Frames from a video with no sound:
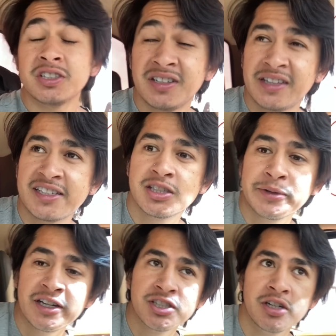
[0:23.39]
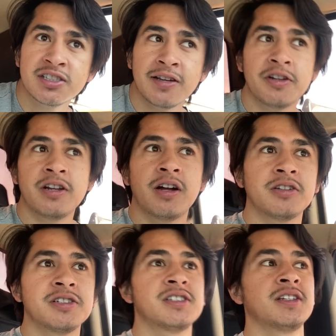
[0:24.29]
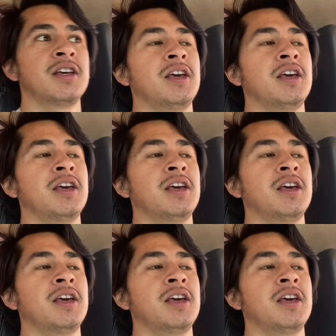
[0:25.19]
and that's $370.